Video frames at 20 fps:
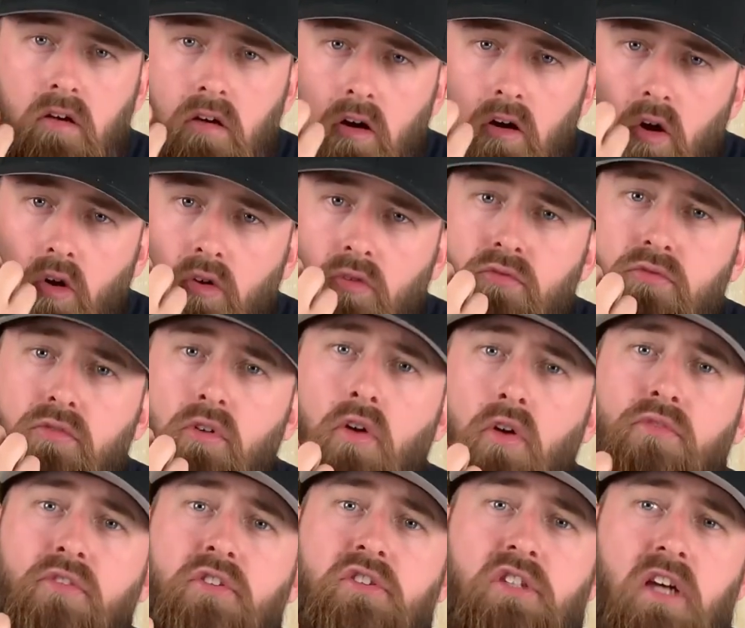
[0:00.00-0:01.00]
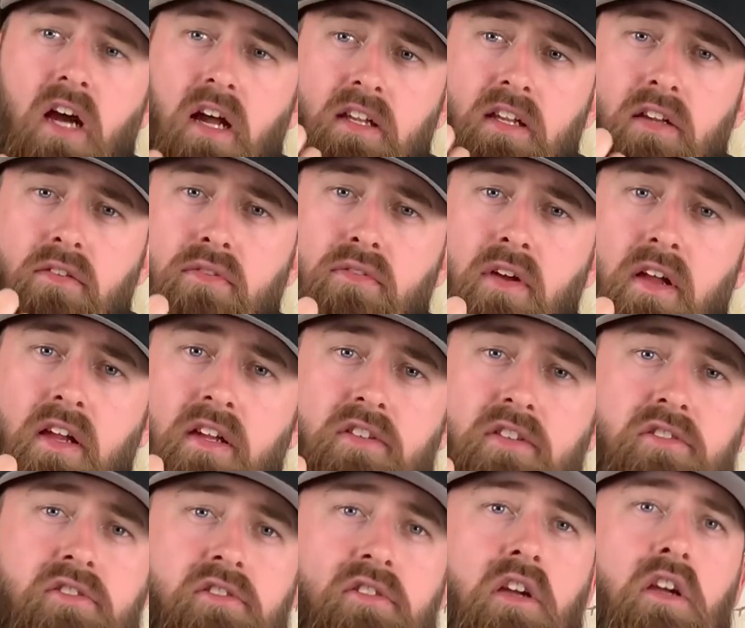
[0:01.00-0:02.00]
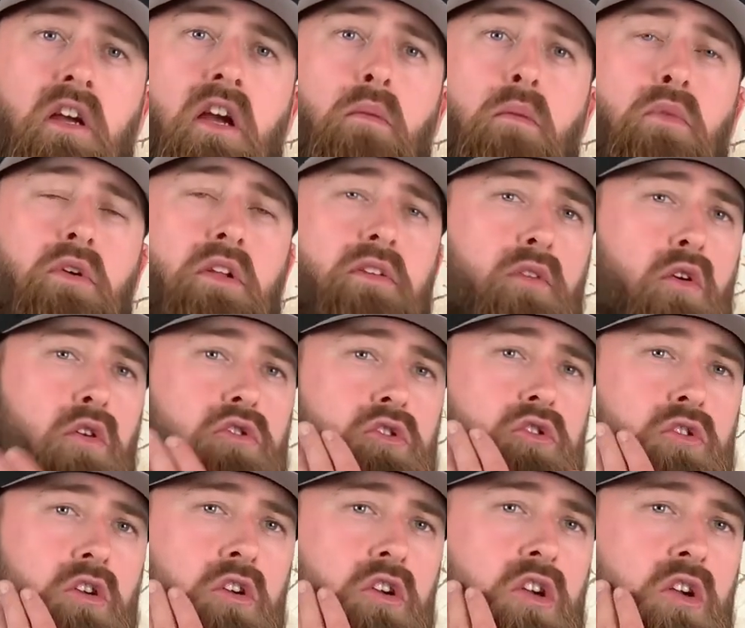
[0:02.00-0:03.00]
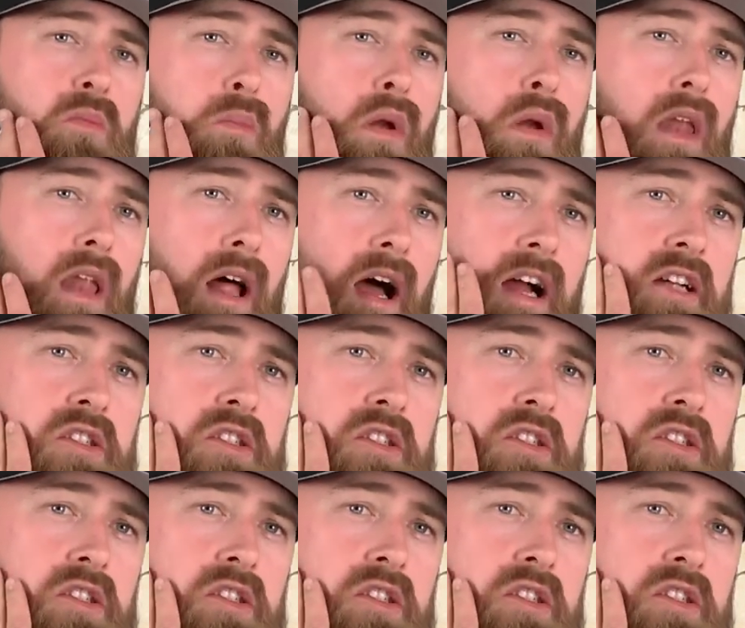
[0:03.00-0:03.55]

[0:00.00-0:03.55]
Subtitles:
on the side of your face. But you've also got to apply